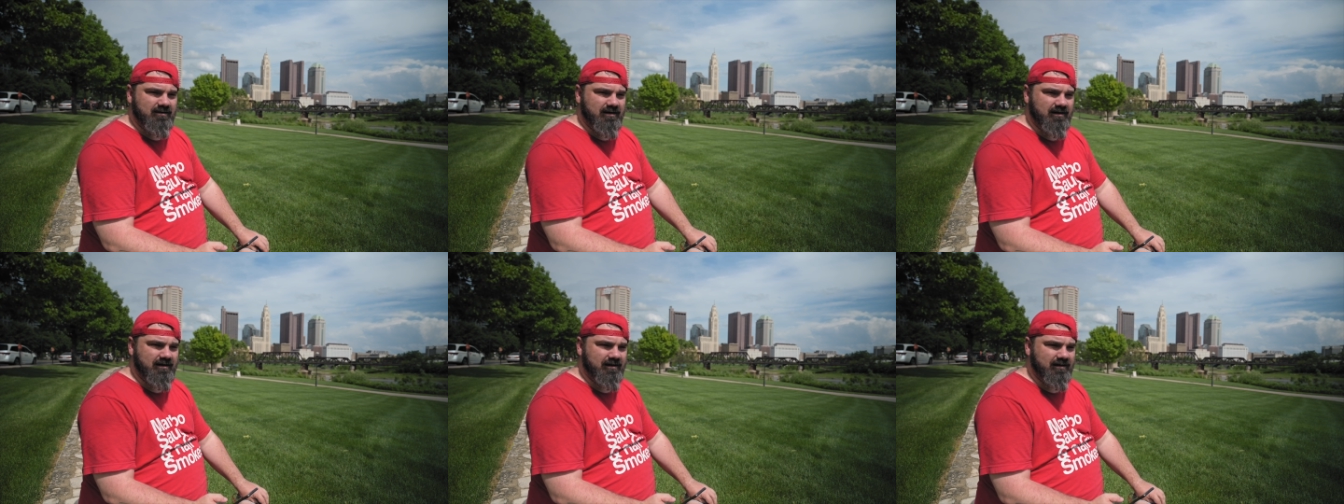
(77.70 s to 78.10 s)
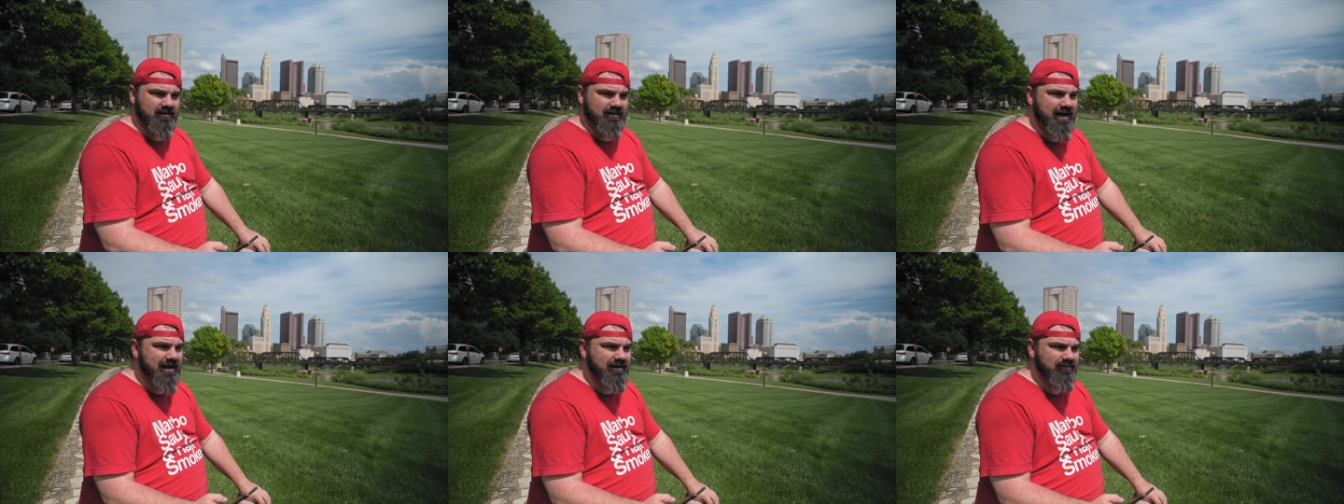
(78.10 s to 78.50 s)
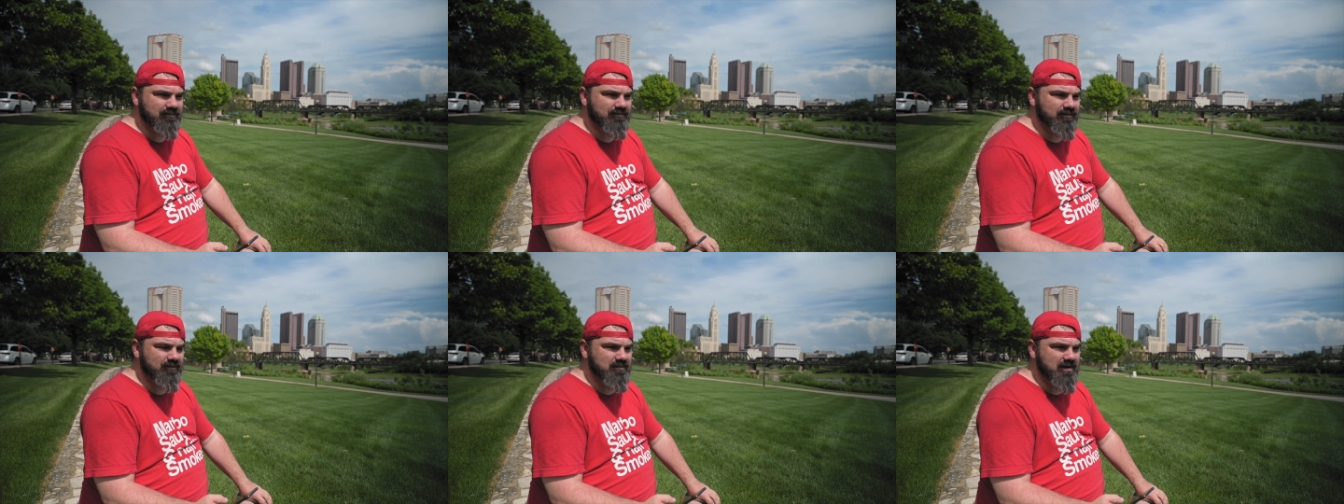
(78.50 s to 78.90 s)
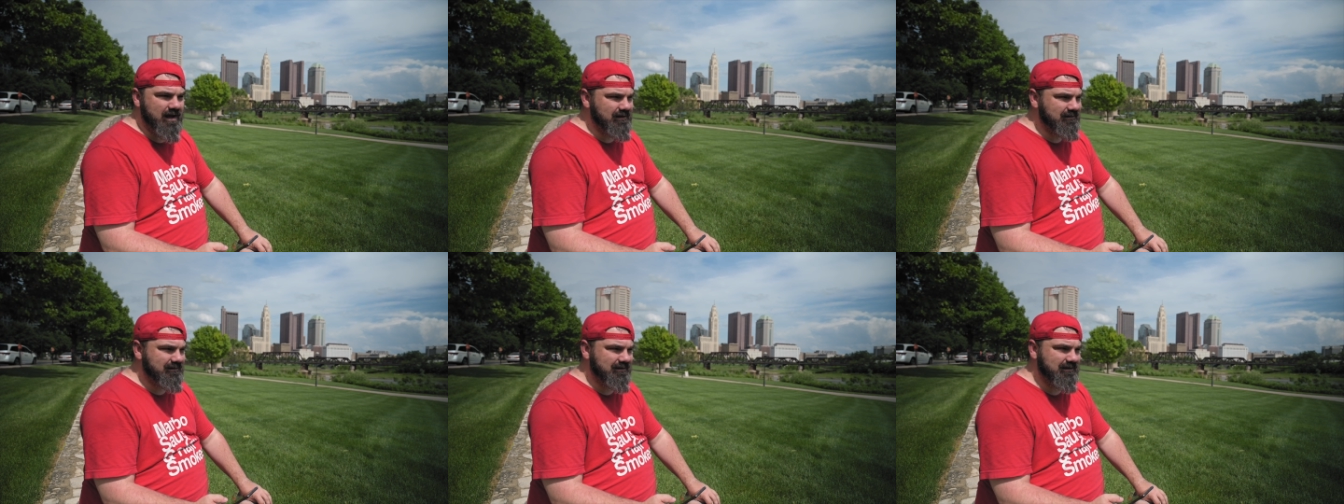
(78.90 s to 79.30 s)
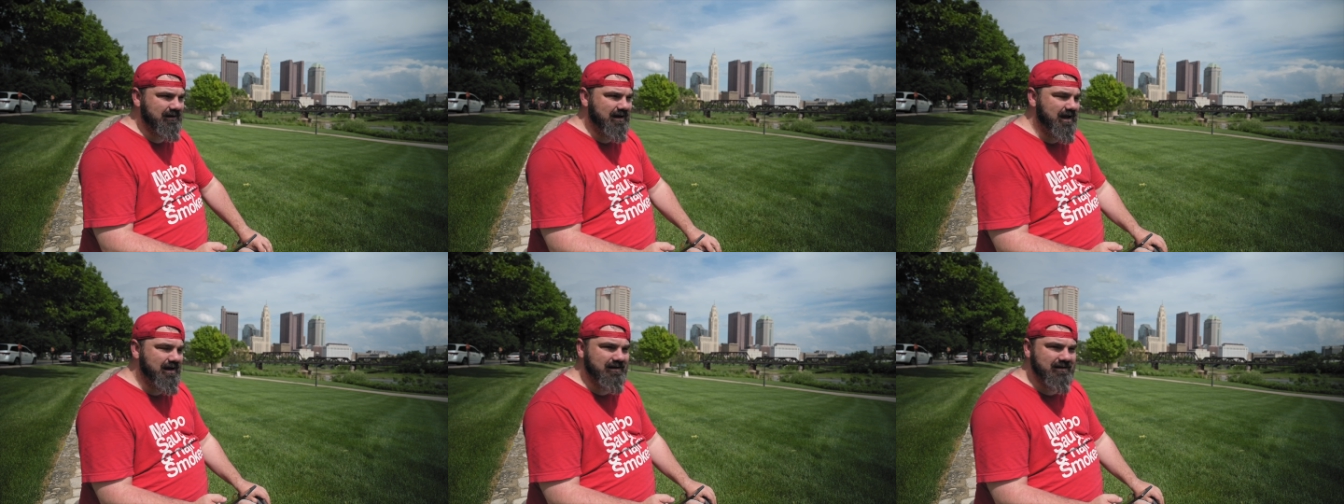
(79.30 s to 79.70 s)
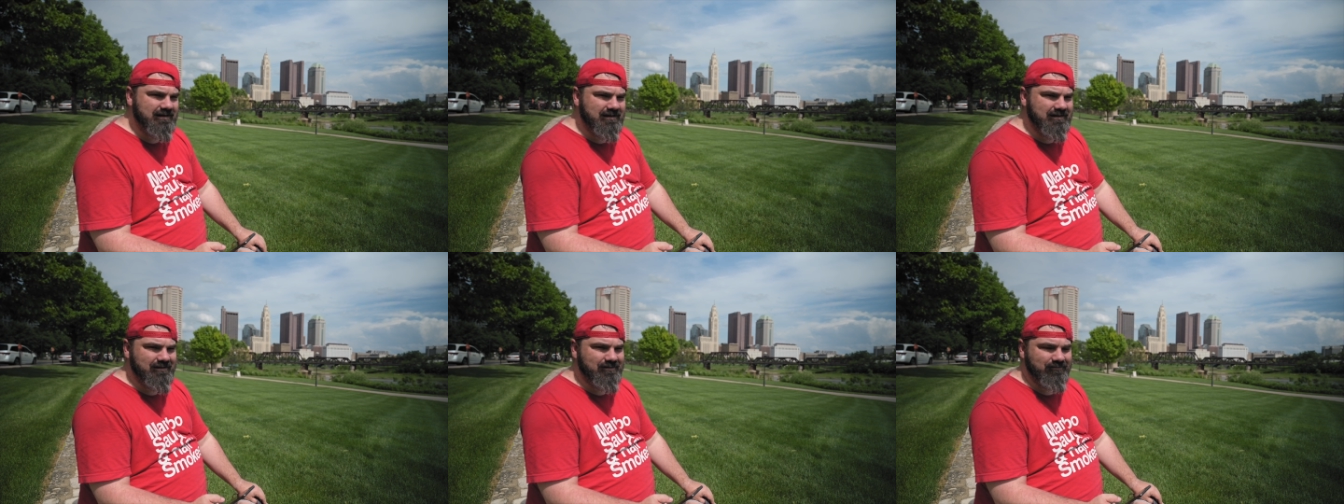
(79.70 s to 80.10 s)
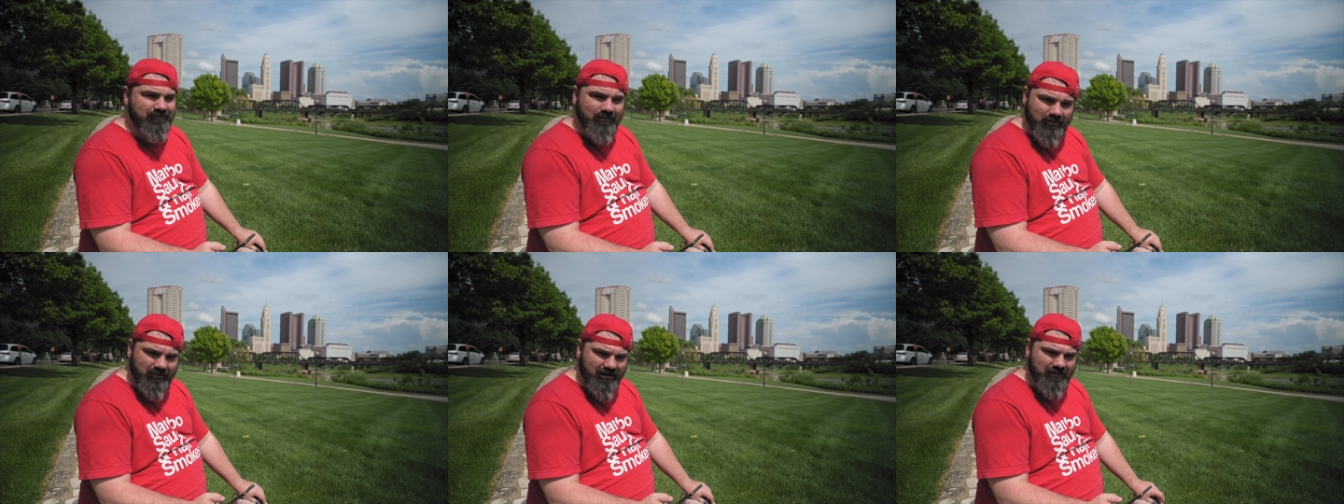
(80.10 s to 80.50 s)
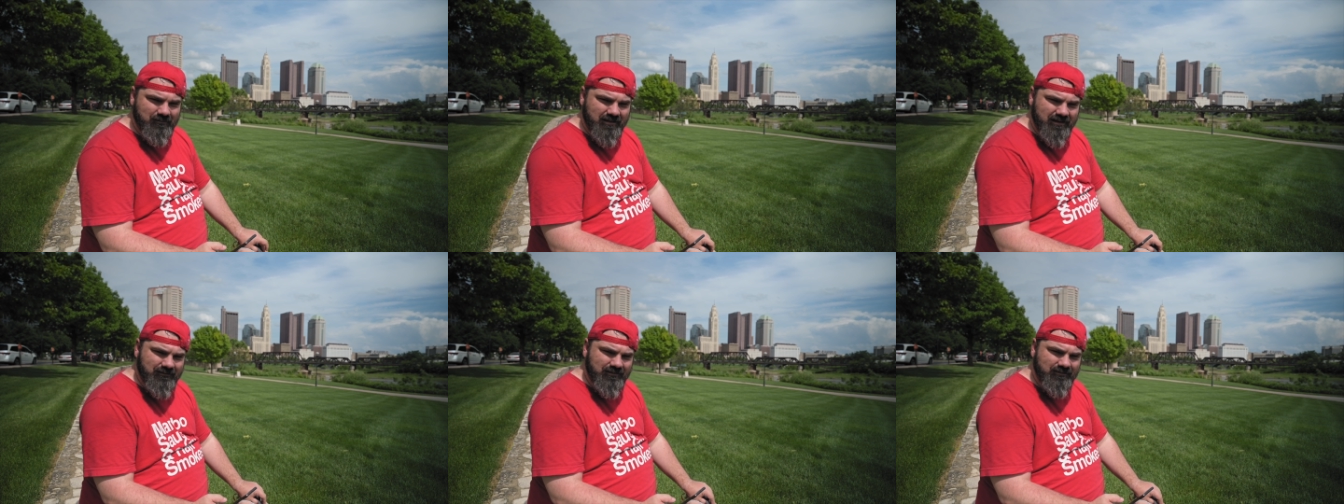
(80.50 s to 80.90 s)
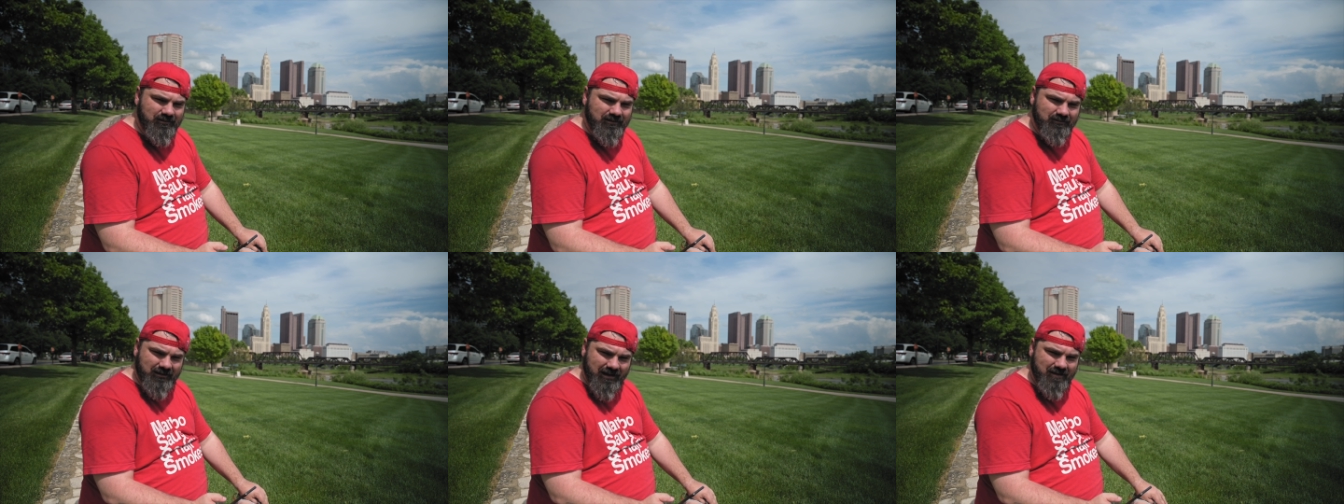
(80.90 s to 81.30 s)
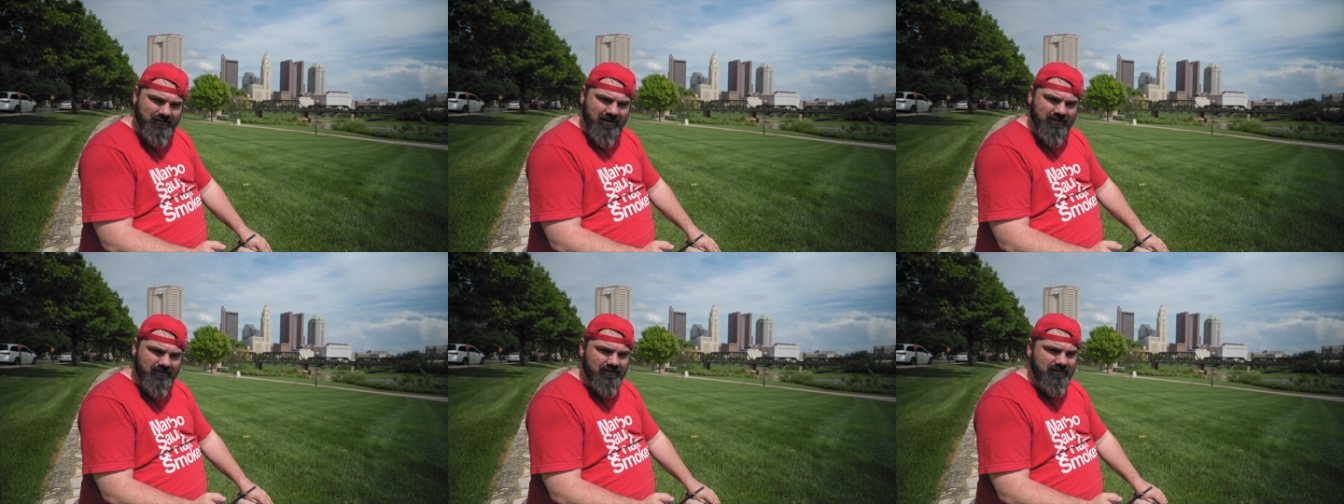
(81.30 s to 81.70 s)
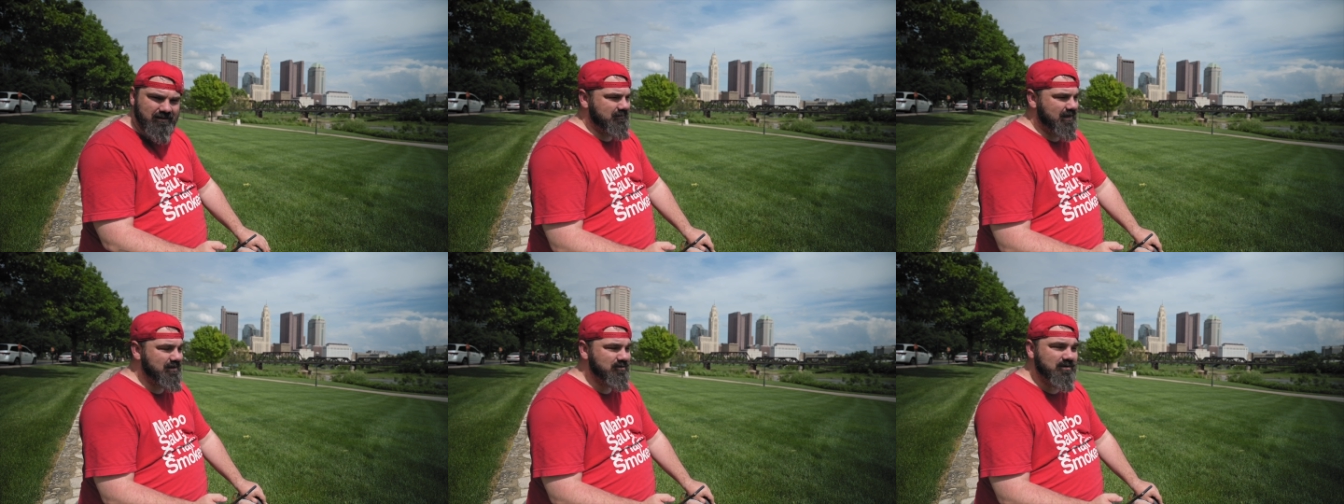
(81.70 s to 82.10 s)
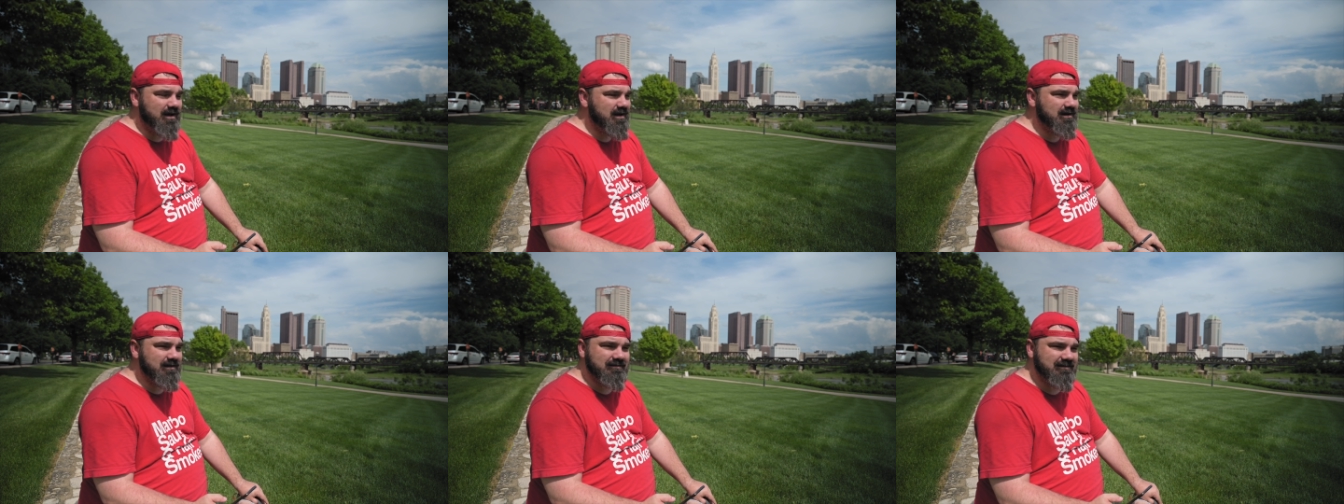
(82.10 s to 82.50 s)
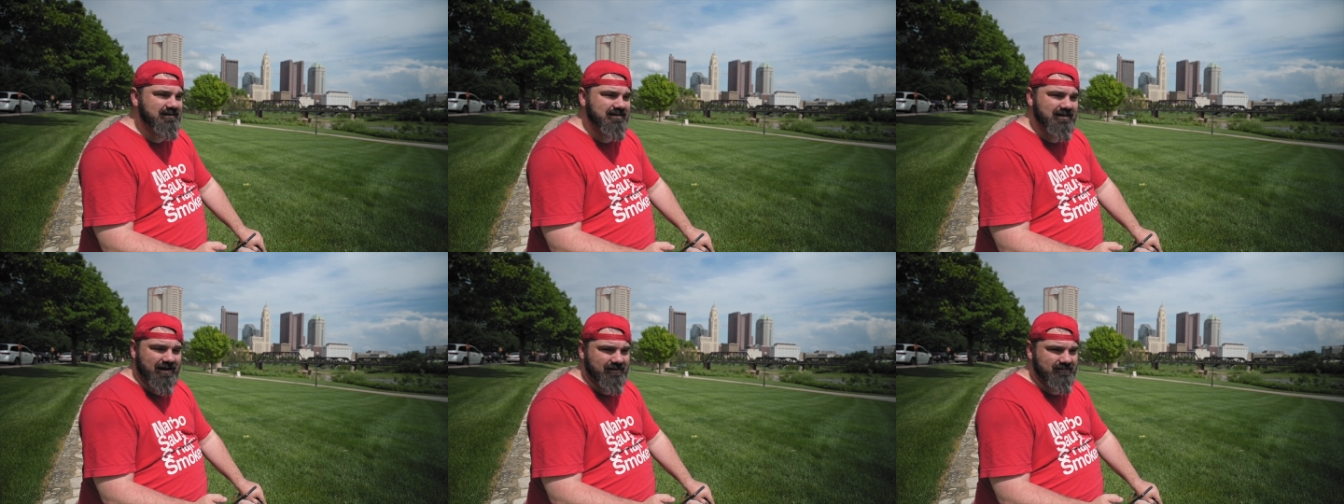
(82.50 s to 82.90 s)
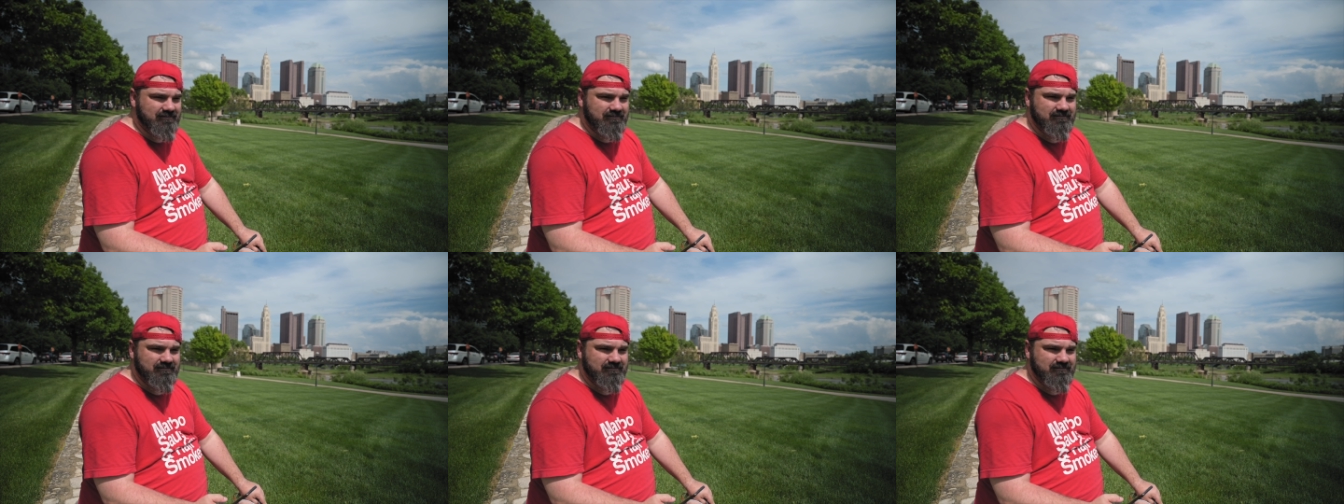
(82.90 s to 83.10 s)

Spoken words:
Aladdin from 1994, I believe is when it came out, and you're not going to see that.